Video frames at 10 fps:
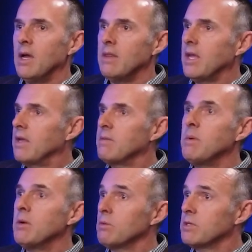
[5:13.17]
They have to
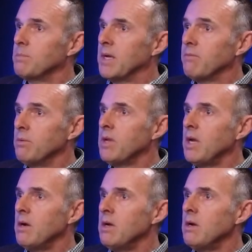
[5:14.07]
be a respectful
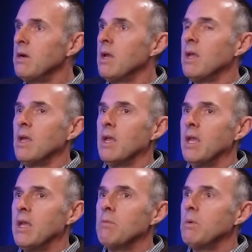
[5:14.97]
carrier.
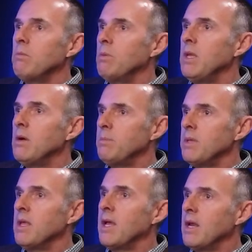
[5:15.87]
And when we
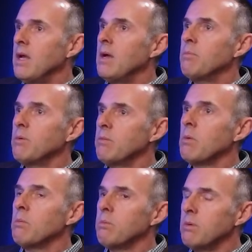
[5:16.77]
opened that up, we were
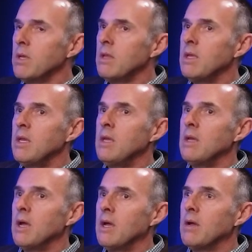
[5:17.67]

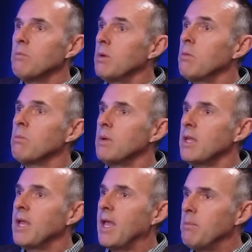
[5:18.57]
really
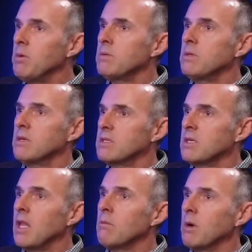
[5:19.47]
able to
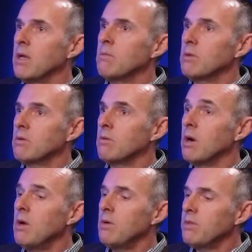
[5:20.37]
accelerate with
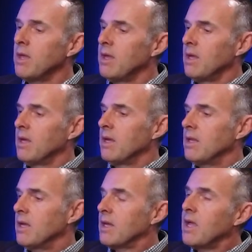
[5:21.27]
growth,
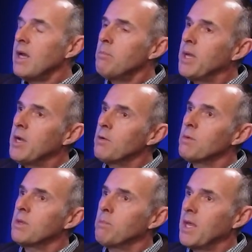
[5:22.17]
and that kind of paired
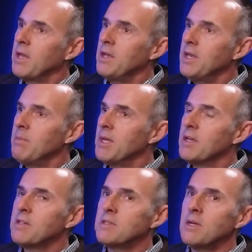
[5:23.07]
with the pandemic.
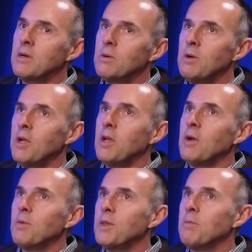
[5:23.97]
So
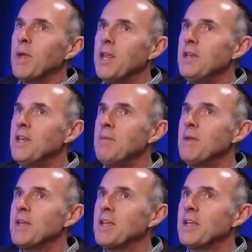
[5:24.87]
when the
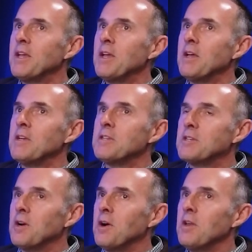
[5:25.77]
pandemic
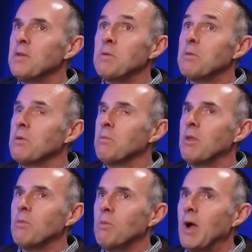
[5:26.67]
started,
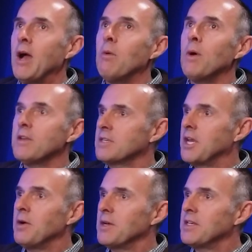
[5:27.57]
and wow, what a
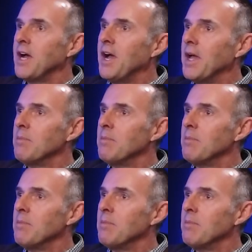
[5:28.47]
scary time!